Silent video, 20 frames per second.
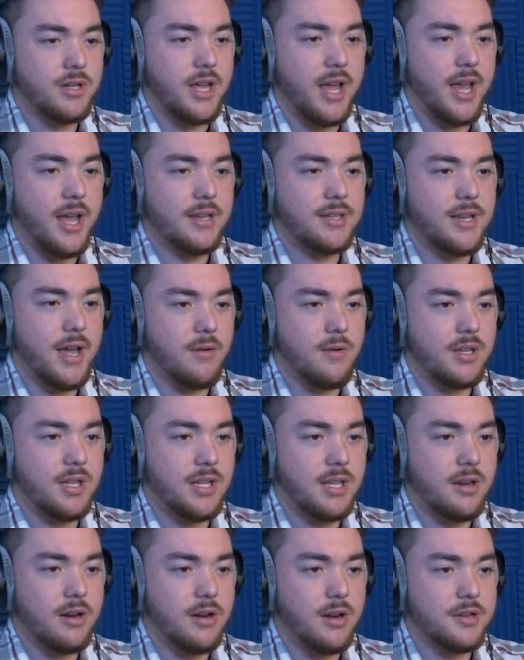to head down
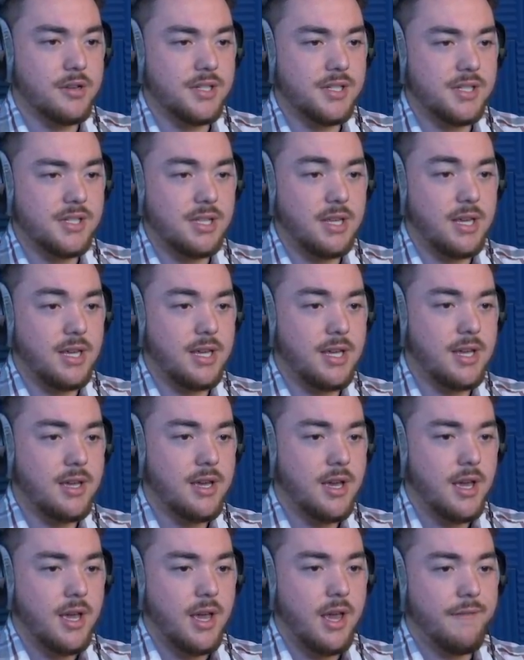here and see
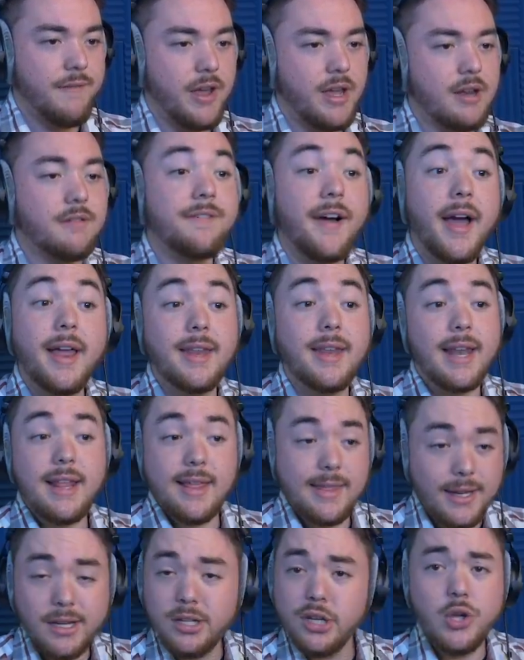if I can find
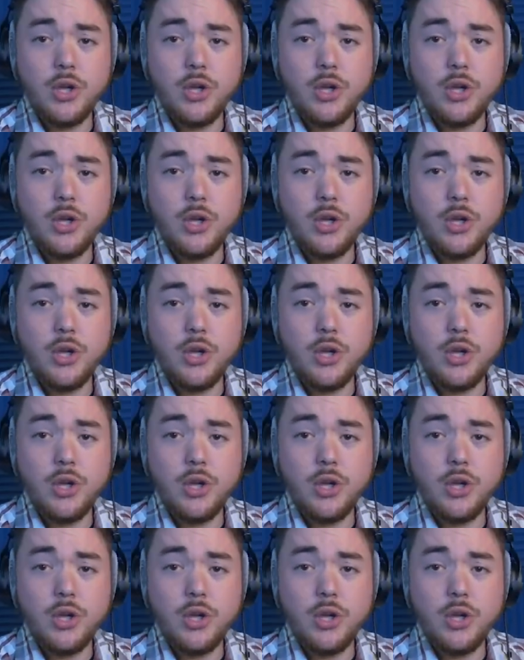anything